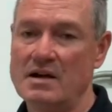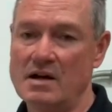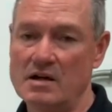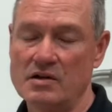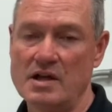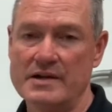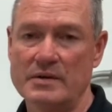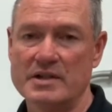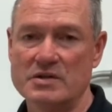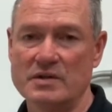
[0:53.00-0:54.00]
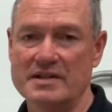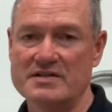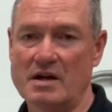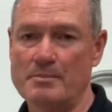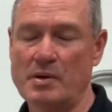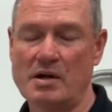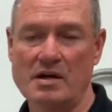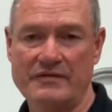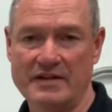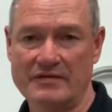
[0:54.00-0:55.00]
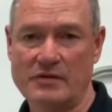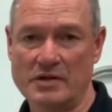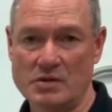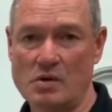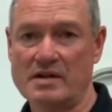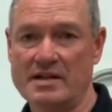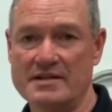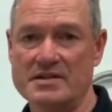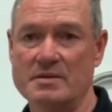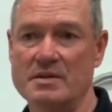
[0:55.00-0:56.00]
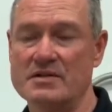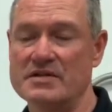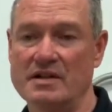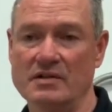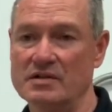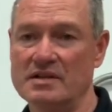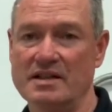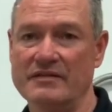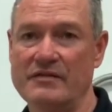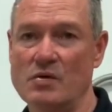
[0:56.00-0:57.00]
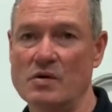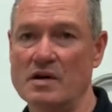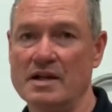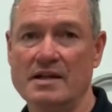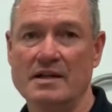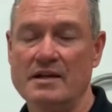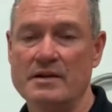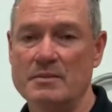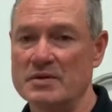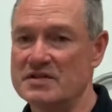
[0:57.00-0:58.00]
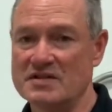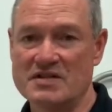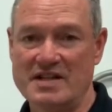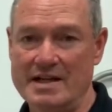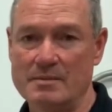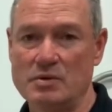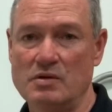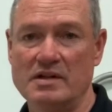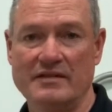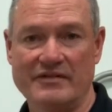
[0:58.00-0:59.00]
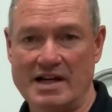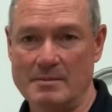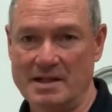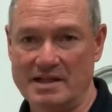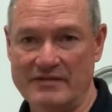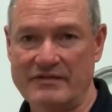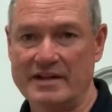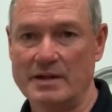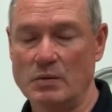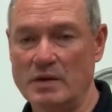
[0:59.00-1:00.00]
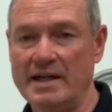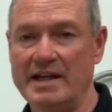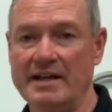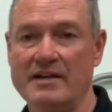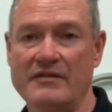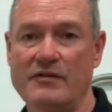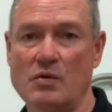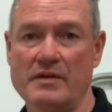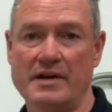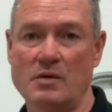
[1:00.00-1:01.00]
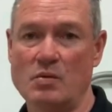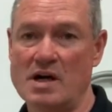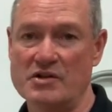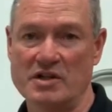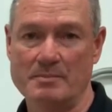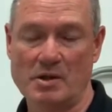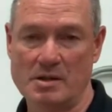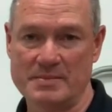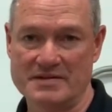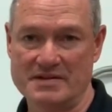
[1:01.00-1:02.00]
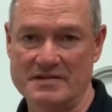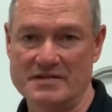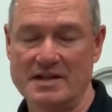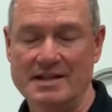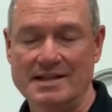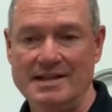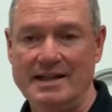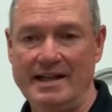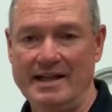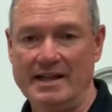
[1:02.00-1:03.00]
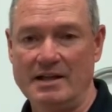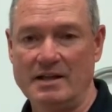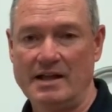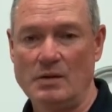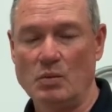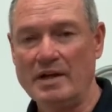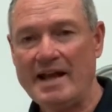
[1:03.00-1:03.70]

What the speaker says: our laundry units are perfect for your customers that are looking for the most sustainable, environmentally friendly way for their washing purposes. And what